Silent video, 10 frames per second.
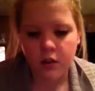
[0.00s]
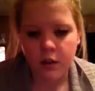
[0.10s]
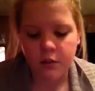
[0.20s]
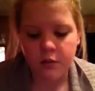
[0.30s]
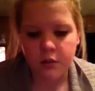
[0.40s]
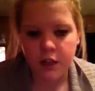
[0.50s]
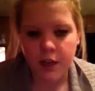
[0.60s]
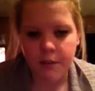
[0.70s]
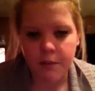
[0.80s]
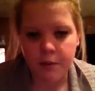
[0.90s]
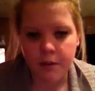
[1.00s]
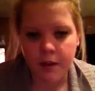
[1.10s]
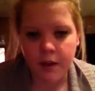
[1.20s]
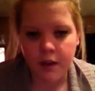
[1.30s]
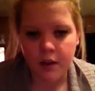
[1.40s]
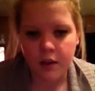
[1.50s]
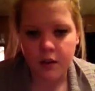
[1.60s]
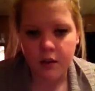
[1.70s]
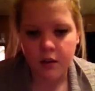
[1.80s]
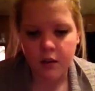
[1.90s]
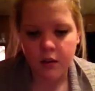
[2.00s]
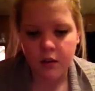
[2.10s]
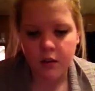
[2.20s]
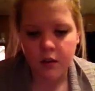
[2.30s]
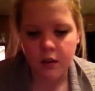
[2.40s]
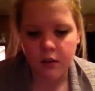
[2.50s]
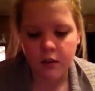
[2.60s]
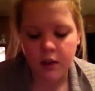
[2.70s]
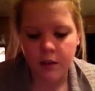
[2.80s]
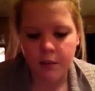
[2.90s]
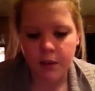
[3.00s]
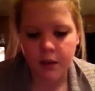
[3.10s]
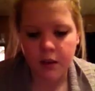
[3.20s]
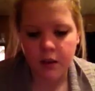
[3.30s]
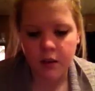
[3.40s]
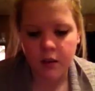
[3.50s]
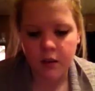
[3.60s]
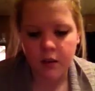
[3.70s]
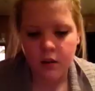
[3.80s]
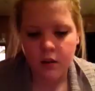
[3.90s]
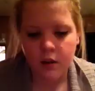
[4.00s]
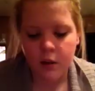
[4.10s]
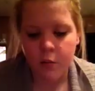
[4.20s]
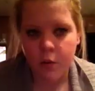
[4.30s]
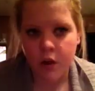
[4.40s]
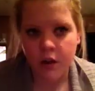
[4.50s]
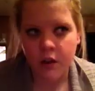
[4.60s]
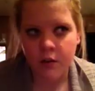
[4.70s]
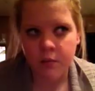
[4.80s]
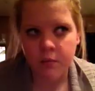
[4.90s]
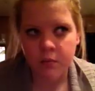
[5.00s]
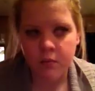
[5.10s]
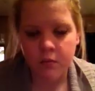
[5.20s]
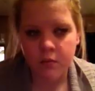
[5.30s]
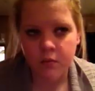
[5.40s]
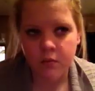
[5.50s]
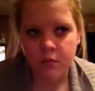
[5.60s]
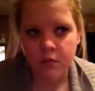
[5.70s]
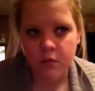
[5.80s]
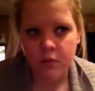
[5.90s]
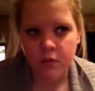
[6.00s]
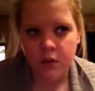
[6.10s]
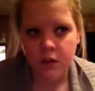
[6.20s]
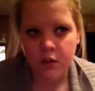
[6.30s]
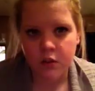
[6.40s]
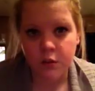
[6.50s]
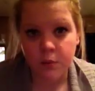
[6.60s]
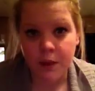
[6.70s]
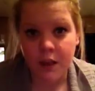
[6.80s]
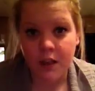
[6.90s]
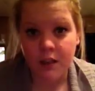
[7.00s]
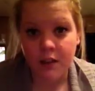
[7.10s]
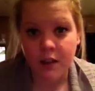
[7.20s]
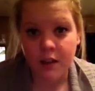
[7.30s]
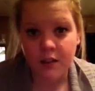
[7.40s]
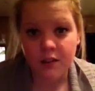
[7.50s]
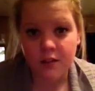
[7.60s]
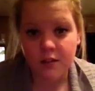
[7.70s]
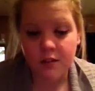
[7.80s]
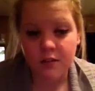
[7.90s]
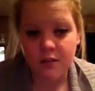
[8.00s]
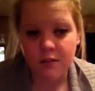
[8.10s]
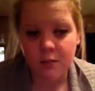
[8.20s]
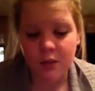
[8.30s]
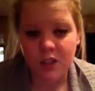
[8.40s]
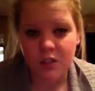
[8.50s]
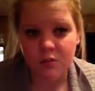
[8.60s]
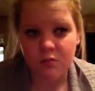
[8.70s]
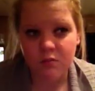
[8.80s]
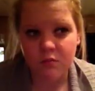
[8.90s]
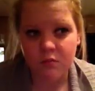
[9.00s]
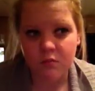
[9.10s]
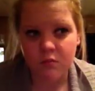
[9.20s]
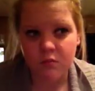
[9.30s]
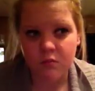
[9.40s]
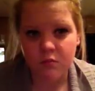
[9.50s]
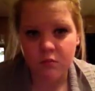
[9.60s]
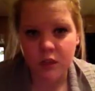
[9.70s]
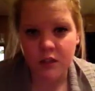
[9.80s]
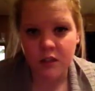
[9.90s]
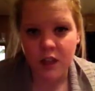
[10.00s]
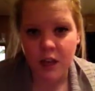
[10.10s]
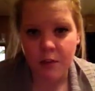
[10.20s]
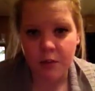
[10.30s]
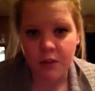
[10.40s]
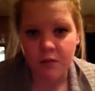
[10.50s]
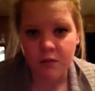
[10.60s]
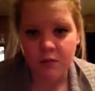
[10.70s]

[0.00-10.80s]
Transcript: I was really happy about that. Like, really happy. And one of them is just for panic attacks, which rarely happen.